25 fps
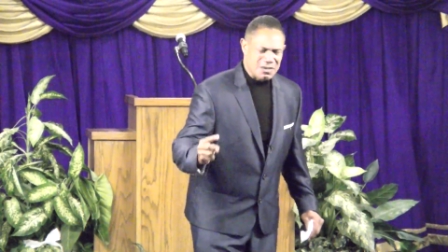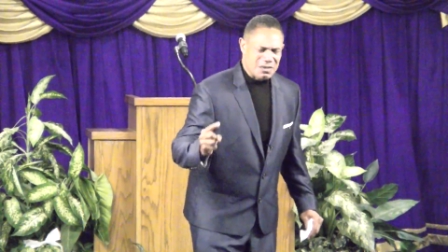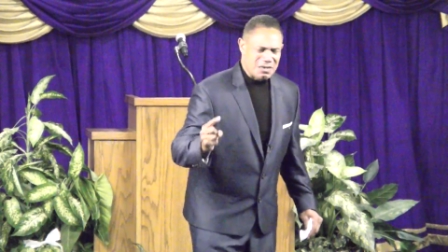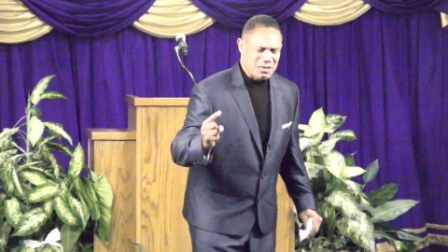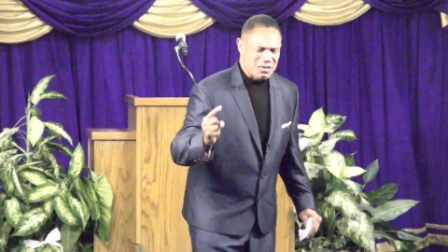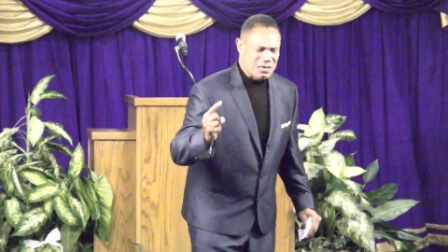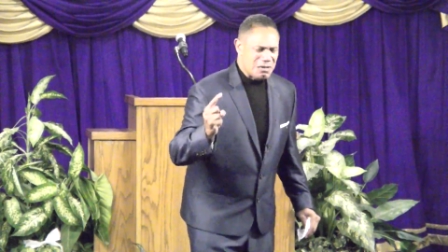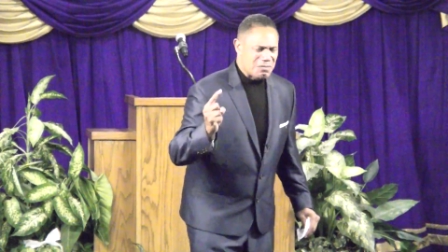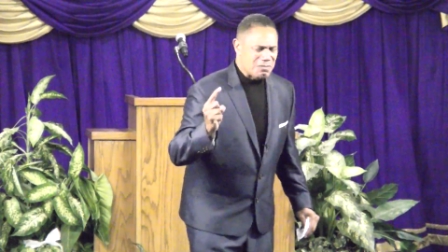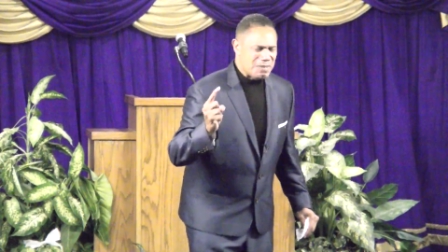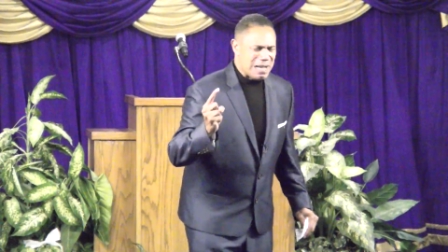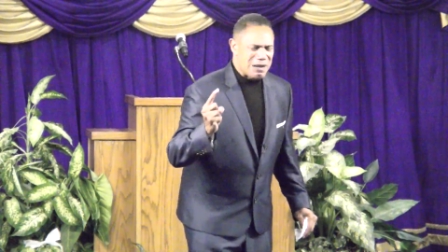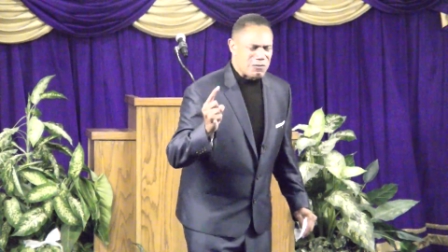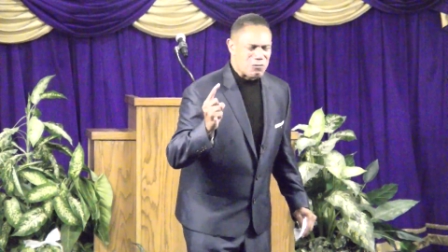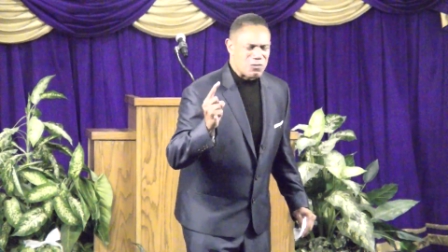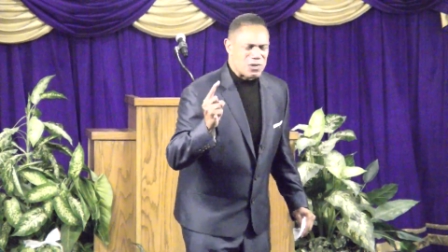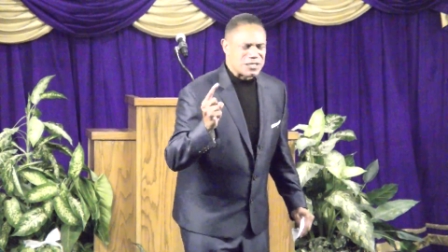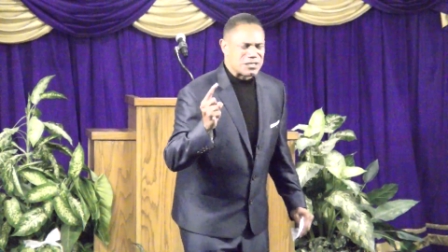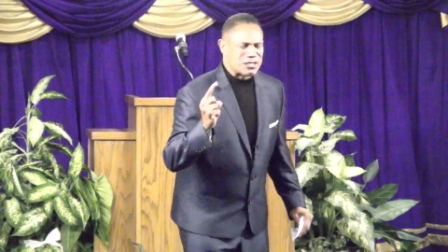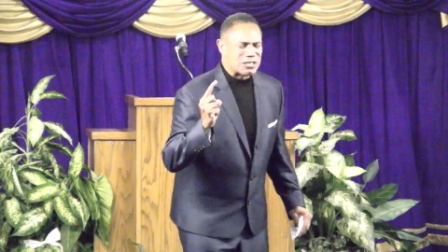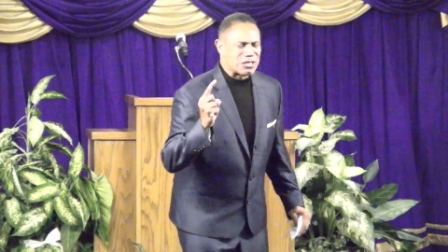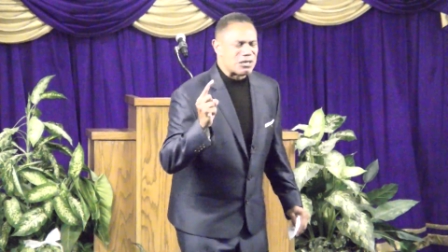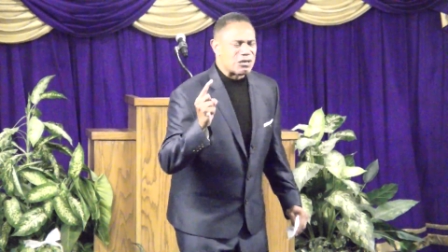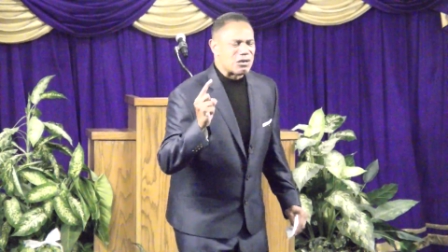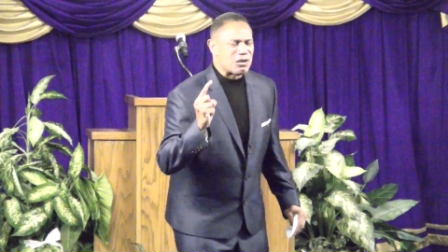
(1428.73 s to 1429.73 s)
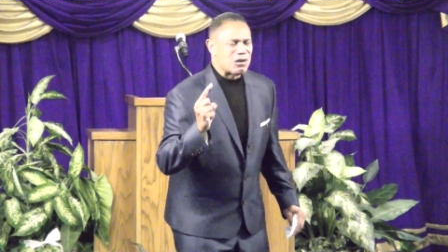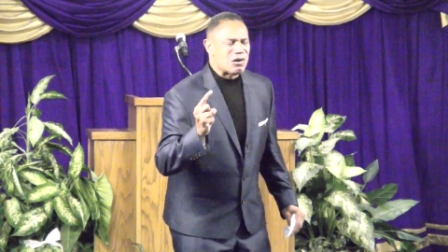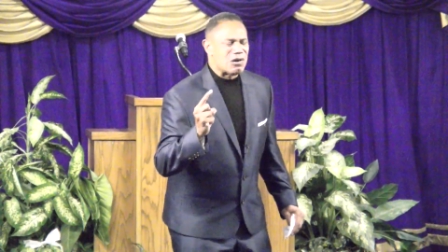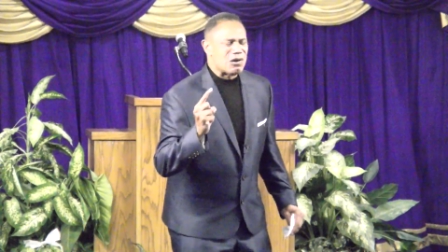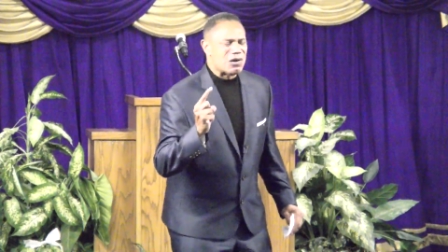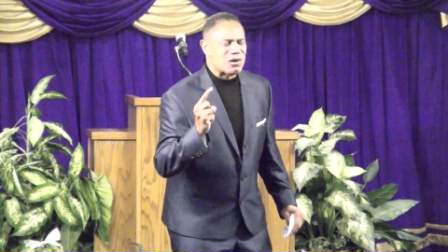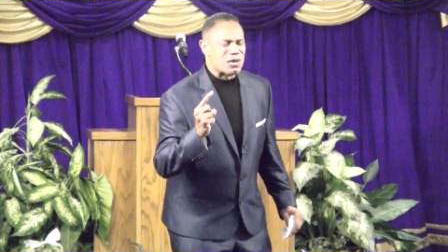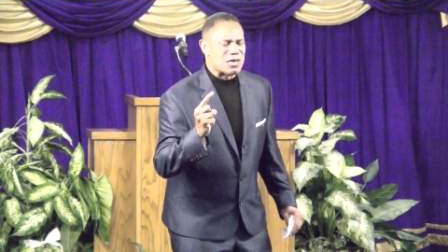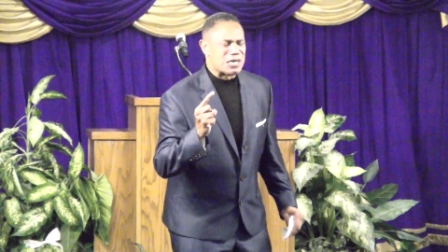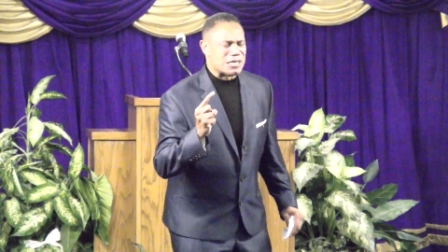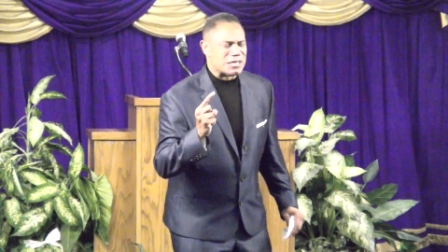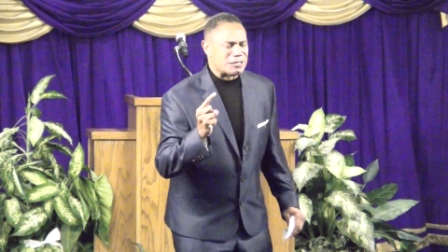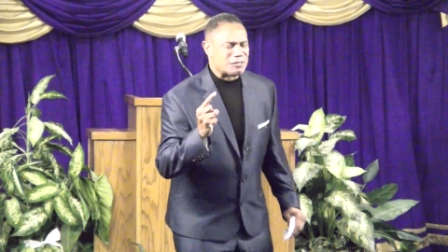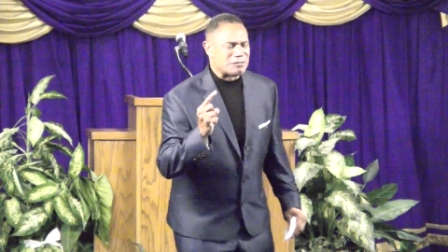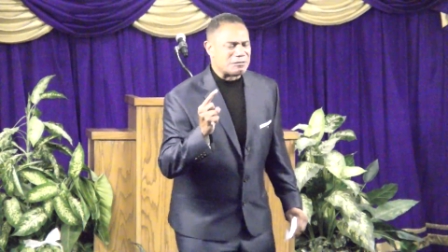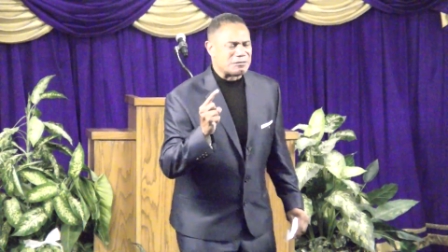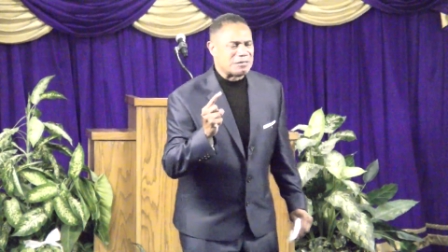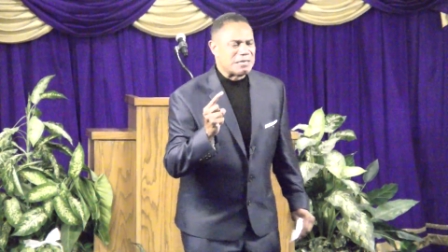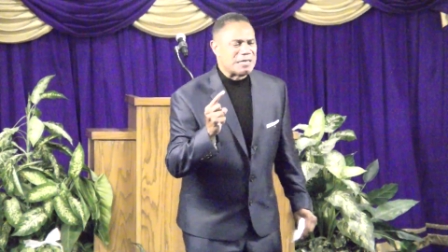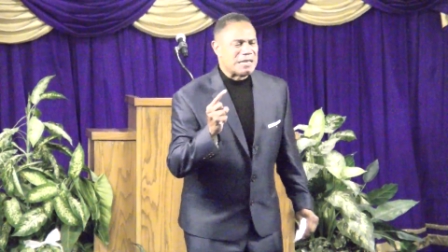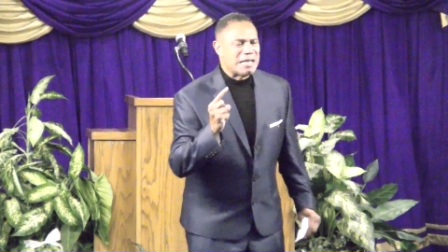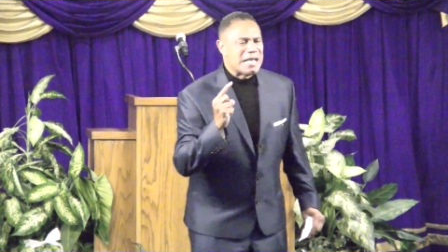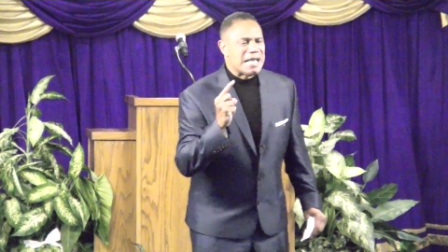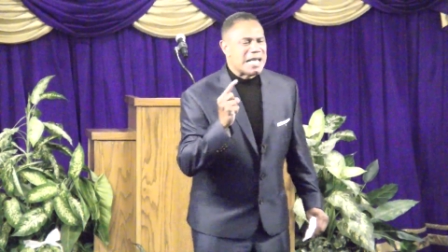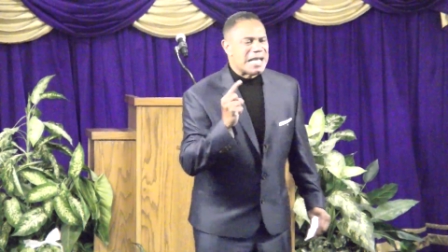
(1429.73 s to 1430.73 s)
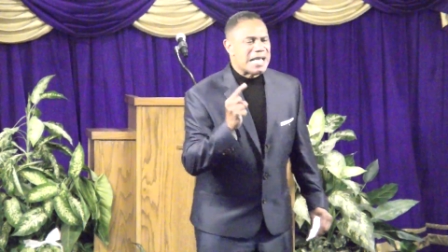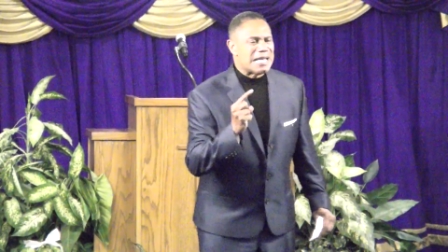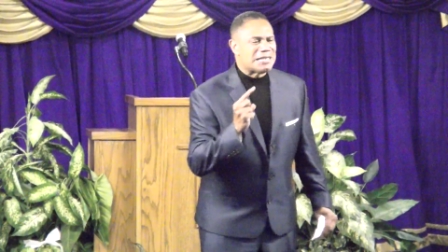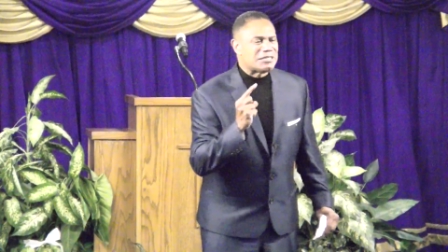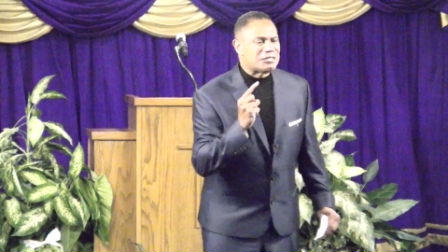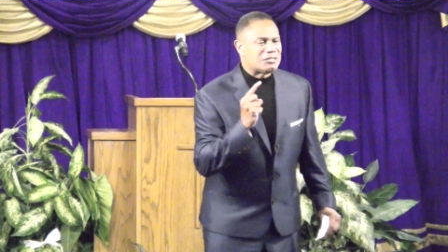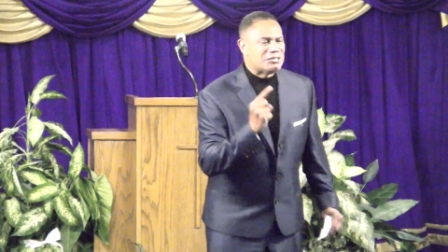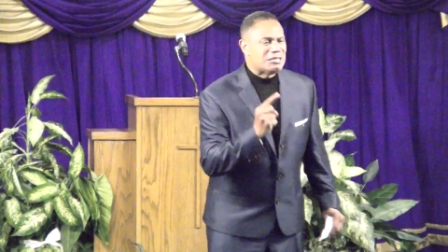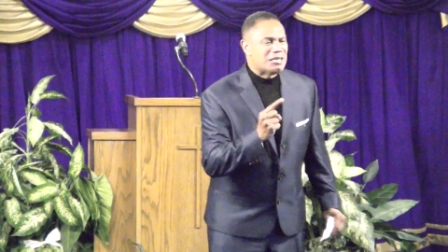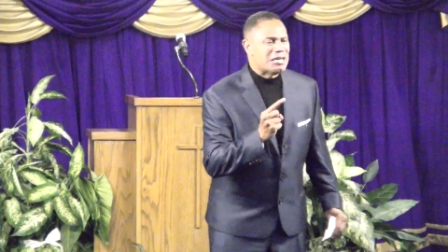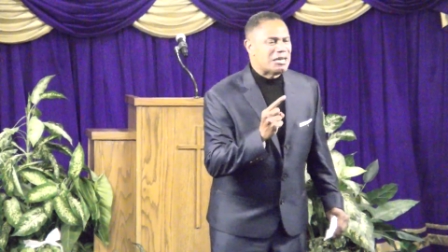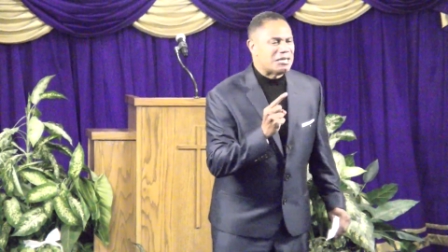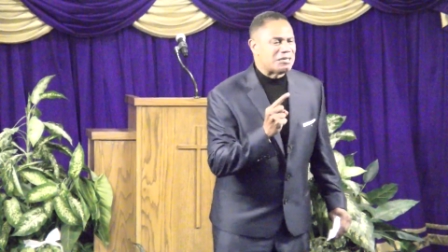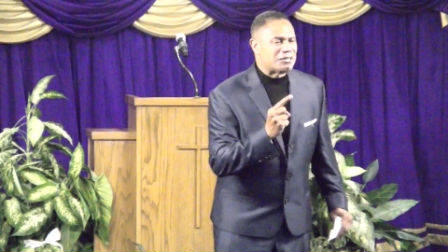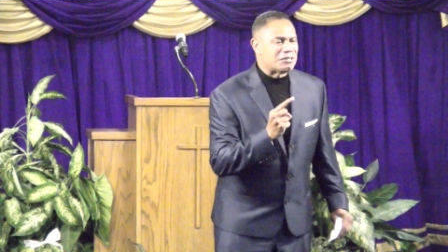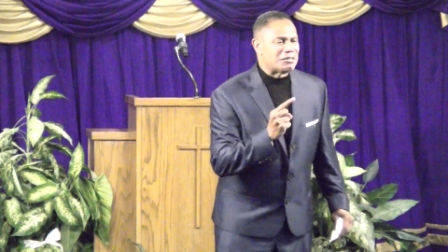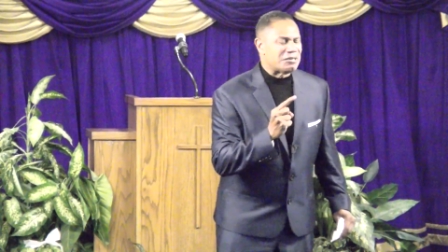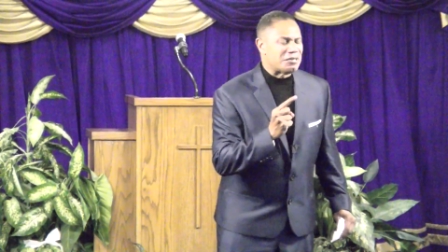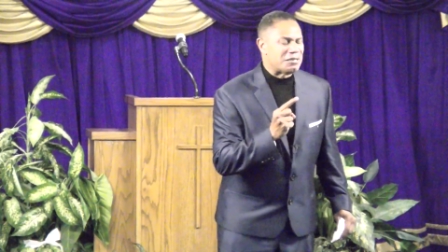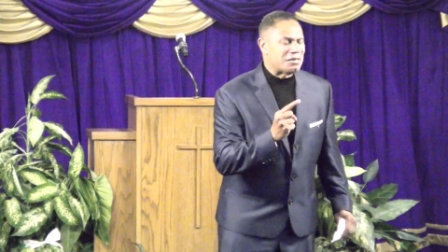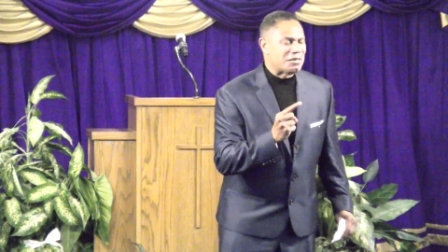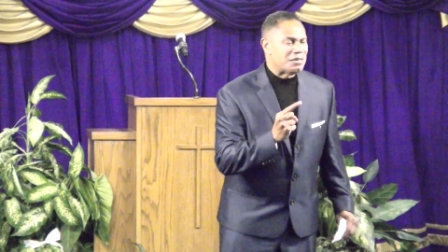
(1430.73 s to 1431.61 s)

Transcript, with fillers: about what the Lord has done